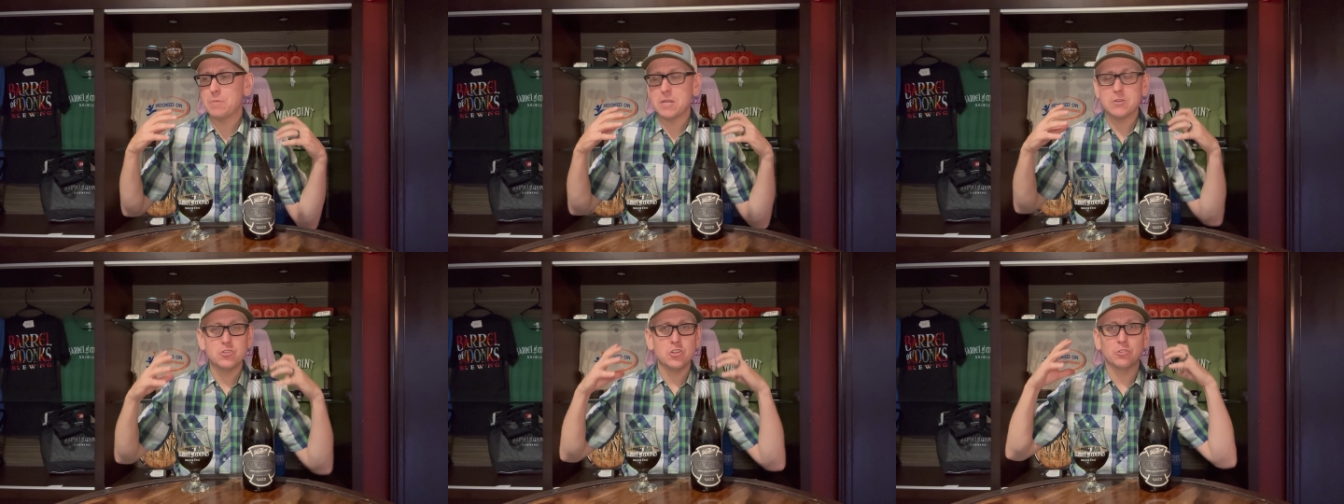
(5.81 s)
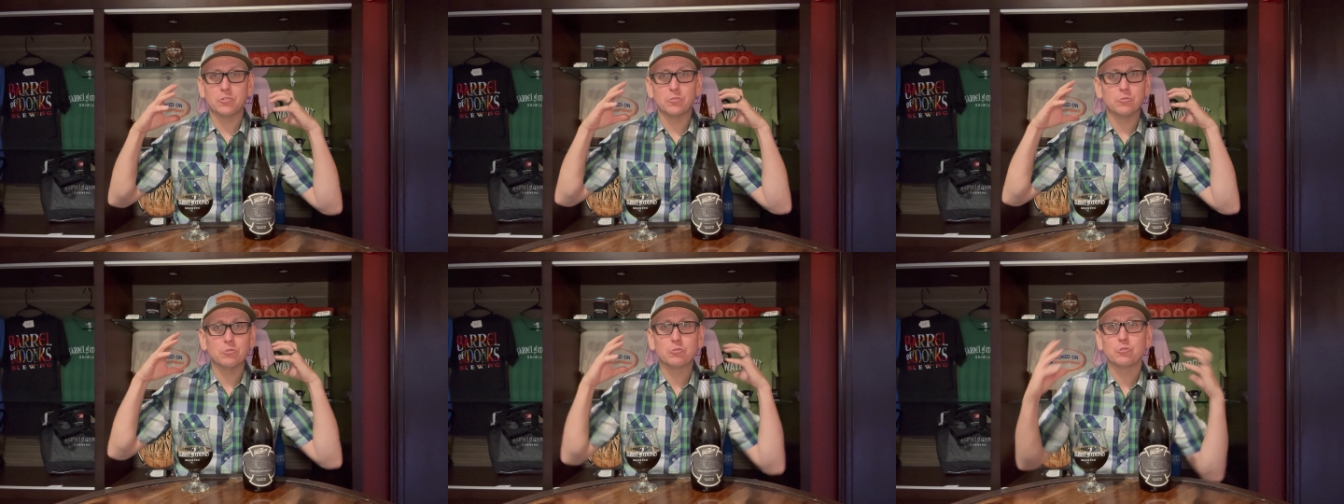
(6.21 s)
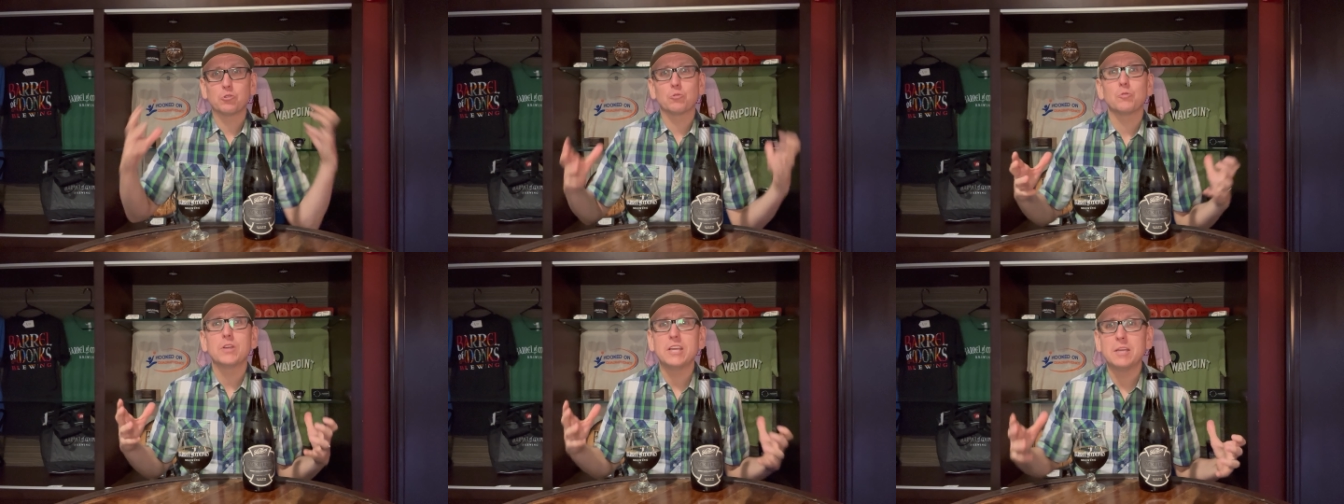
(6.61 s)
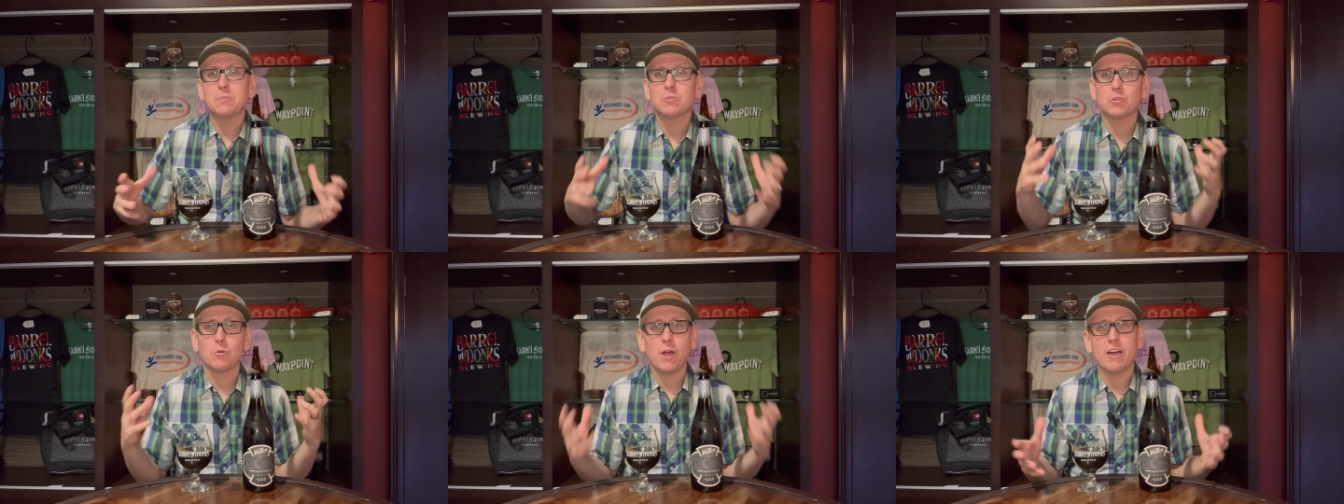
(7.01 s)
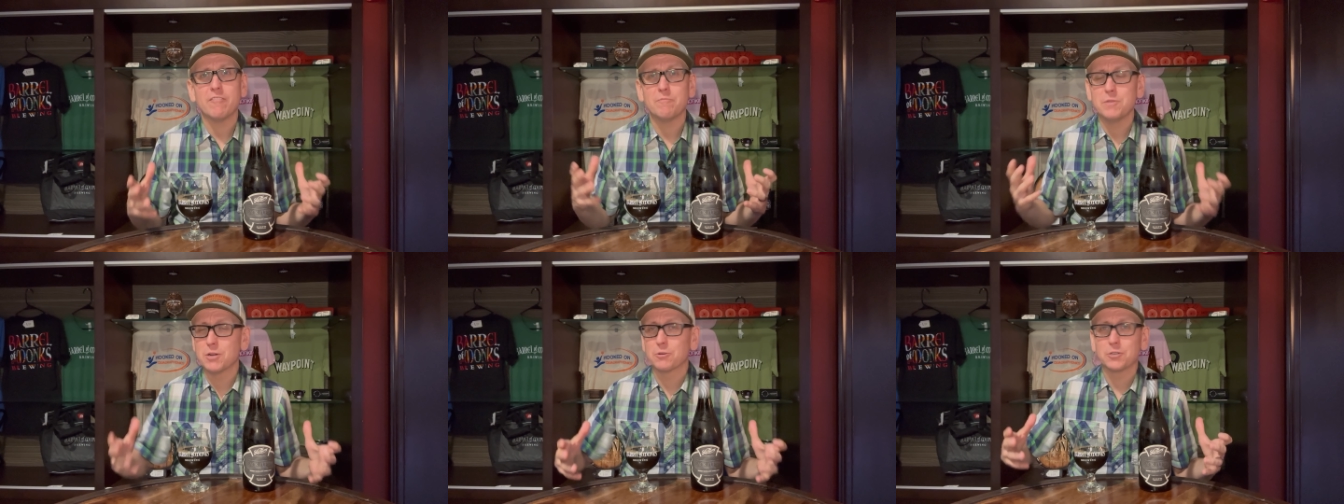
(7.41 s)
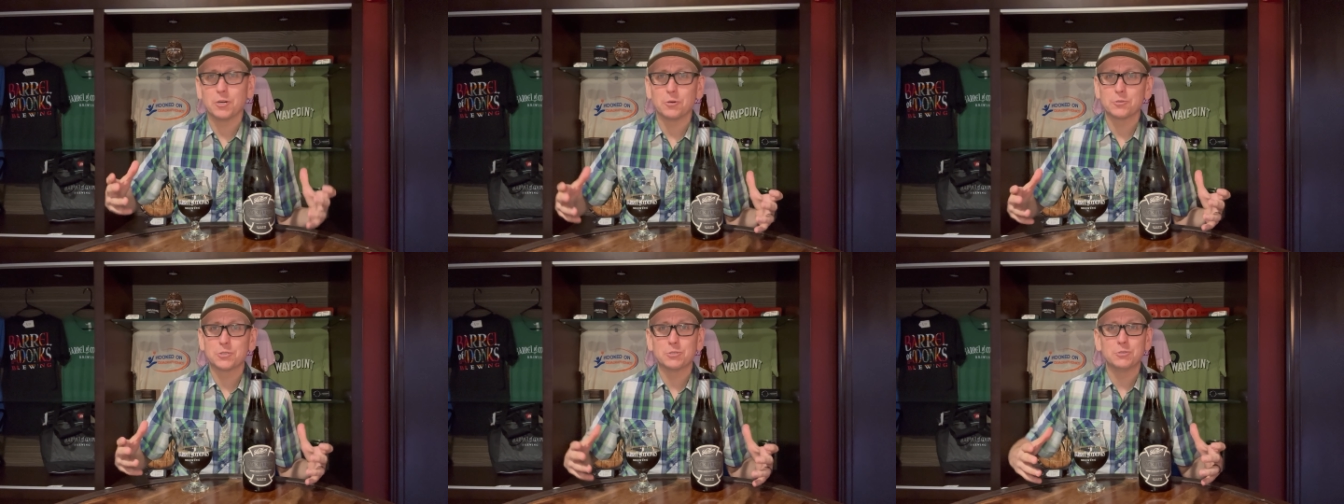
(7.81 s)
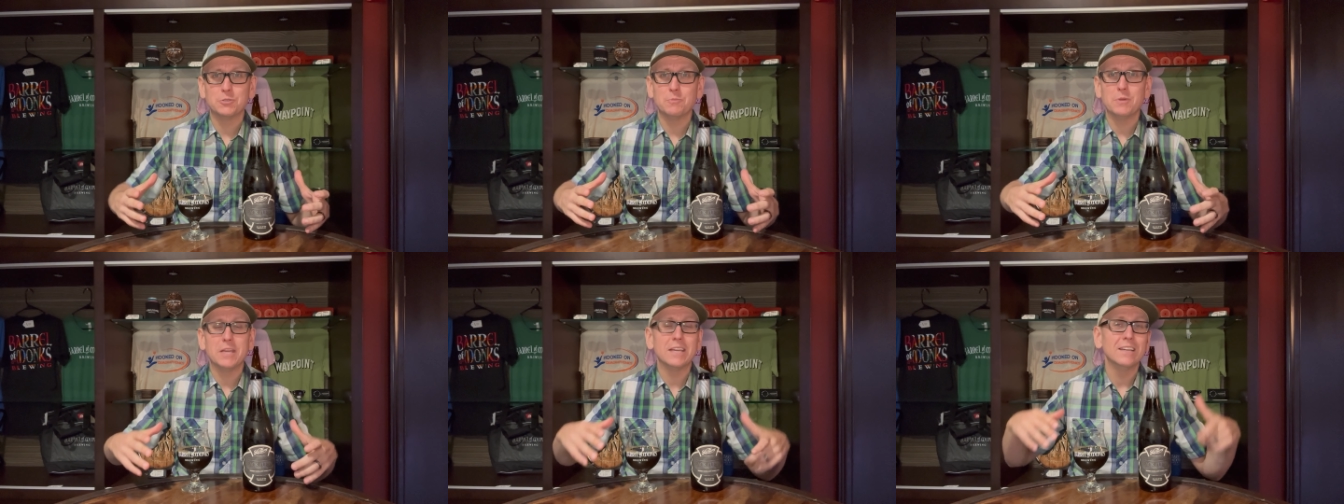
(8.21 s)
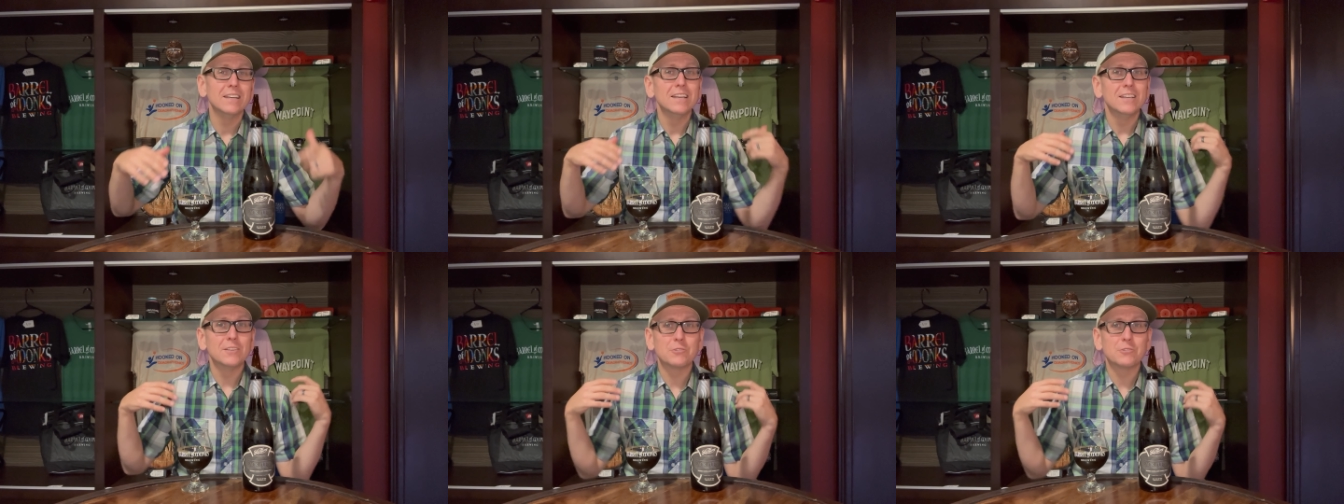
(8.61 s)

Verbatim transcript: I mean, just screams craft beer culture to me,